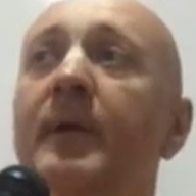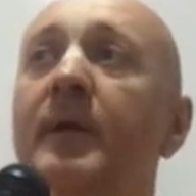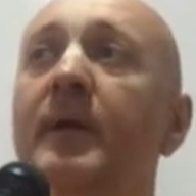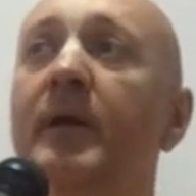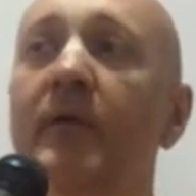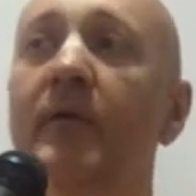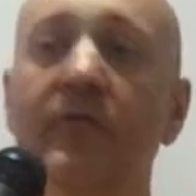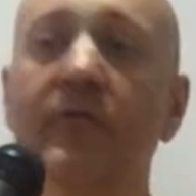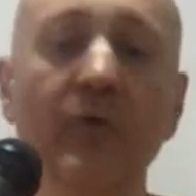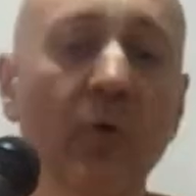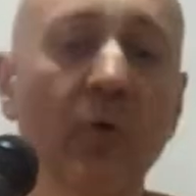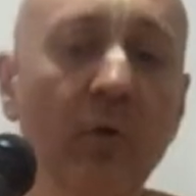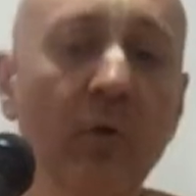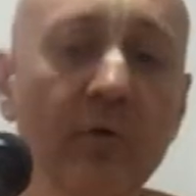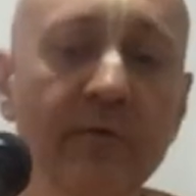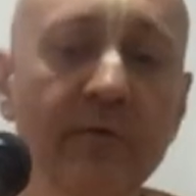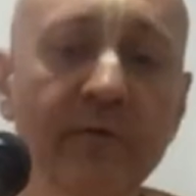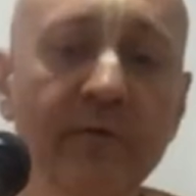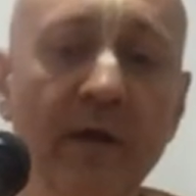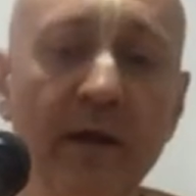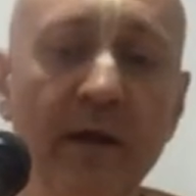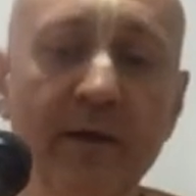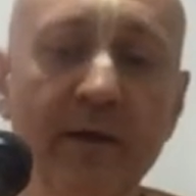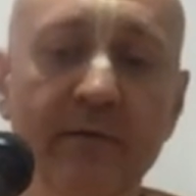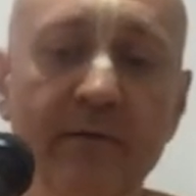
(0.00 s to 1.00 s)
There's a whole
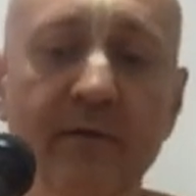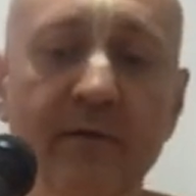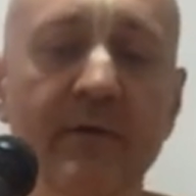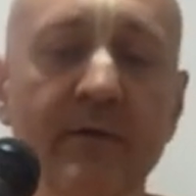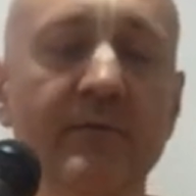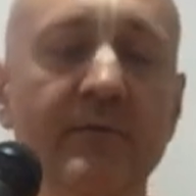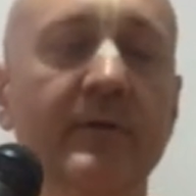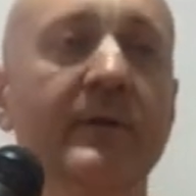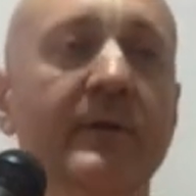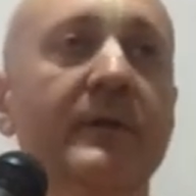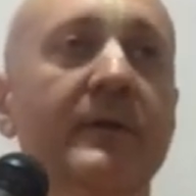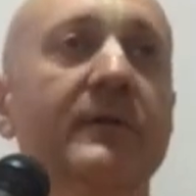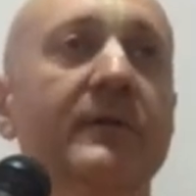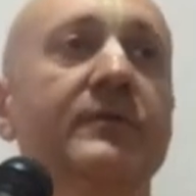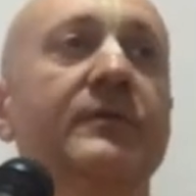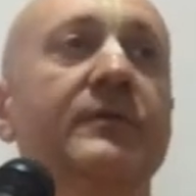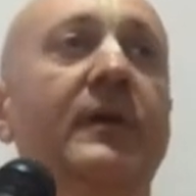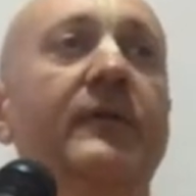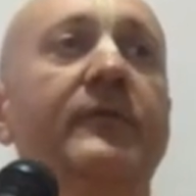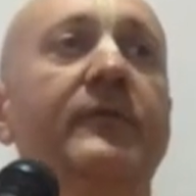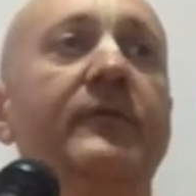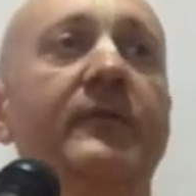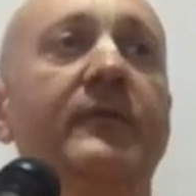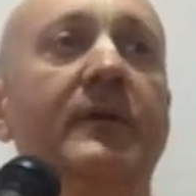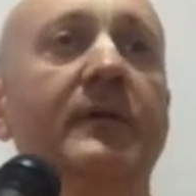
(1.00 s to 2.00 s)
science given in the
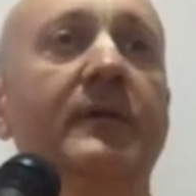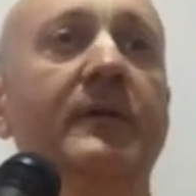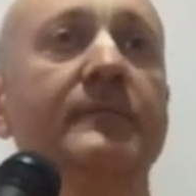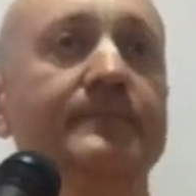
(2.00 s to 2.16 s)
Shastra.